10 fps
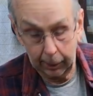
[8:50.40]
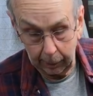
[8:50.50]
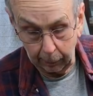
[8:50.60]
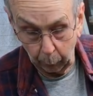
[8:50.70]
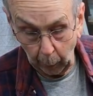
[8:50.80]

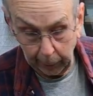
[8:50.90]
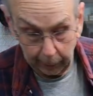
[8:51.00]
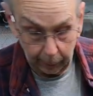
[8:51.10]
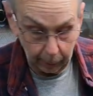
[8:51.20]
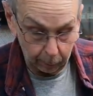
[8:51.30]

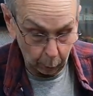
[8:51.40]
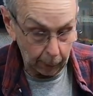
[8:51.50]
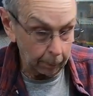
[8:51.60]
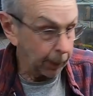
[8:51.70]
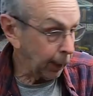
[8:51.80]
avoid
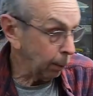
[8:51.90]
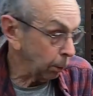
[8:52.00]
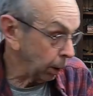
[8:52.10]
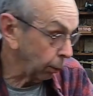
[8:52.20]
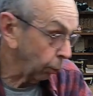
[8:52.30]
paying
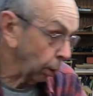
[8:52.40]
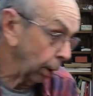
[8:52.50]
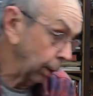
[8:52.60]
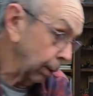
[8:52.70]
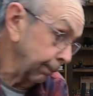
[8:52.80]
much for it.
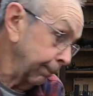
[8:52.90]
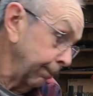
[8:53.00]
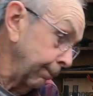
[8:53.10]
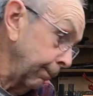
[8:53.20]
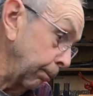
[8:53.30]

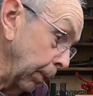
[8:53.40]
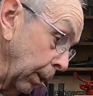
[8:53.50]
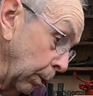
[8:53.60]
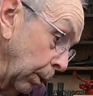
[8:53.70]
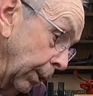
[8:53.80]
But of
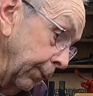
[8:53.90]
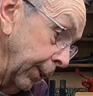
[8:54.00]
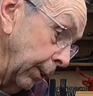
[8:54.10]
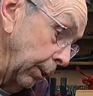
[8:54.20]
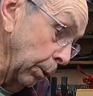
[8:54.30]
course, you
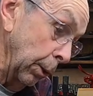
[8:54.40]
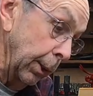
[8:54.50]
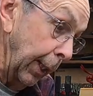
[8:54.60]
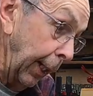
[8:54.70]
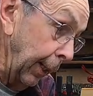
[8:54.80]
can use
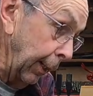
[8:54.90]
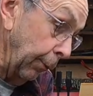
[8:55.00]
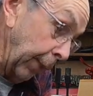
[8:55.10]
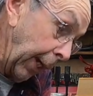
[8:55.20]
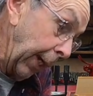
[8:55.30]
if
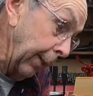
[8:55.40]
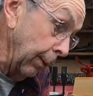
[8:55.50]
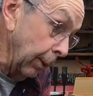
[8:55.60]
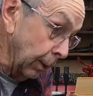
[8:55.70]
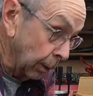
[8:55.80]
the
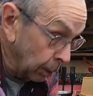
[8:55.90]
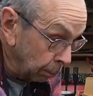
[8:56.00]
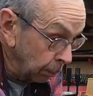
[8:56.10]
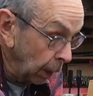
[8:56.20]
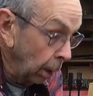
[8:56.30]
handle and the
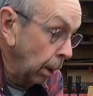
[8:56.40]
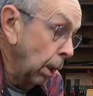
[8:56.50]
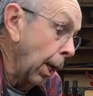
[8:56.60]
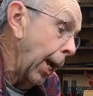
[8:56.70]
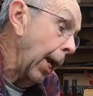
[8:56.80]

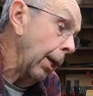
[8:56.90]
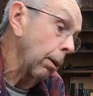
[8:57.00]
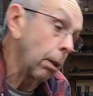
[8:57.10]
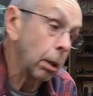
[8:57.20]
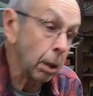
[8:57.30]

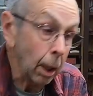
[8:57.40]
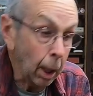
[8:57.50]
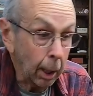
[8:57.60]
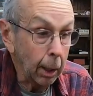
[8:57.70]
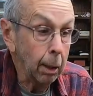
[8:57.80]

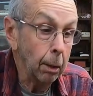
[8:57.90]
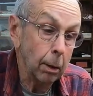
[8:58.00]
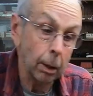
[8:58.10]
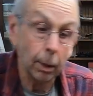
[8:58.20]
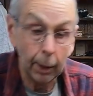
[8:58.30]
iron
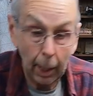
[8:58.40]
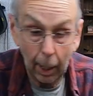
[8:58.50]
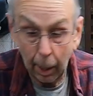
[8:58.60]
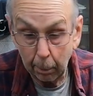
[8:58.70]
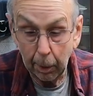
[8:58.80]
and the
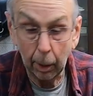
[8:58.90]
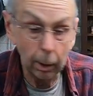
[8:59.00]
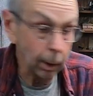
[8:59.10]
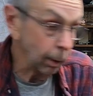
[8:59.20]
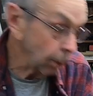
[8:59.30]
knob are
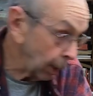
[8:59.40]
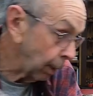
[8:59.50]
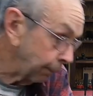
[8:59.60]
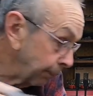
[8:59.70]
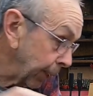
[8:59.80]
good. Well,
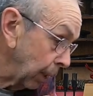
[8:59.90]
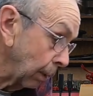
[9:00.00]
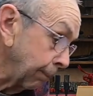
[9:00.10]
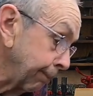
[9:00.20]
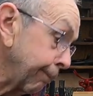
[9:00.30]
you know,
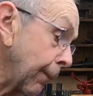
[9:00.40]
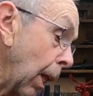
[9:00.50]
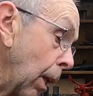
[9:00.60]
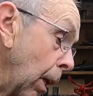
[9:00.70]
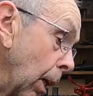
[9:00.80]

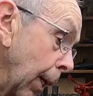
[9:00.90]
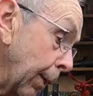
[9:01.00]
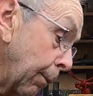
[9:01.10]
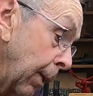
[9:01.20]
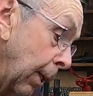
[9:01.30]
it's
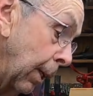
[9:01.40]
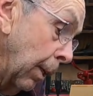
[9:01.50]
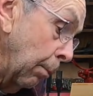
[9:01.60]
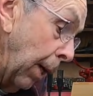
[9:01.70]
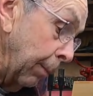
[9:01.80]

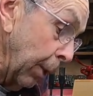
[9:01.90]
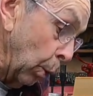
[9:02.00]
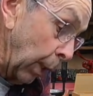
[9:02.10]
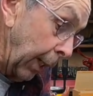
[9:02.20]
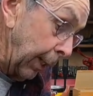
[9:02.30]
probably
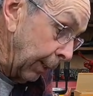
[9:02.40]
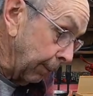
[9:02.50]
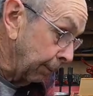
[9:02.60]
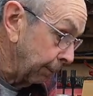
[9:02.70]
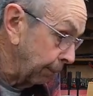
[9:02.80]
okay
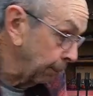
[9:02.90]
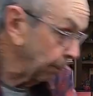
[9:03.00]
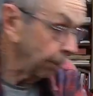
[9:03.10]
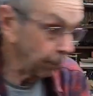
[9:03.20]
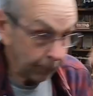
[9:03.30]

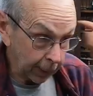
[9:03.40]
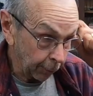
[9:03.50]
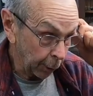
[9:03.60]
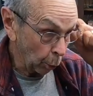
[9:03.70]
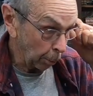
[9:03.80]
if you
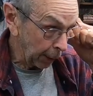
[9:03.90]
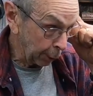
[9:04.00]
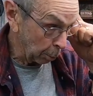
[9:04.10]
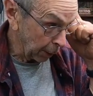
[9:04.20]
don't pay too much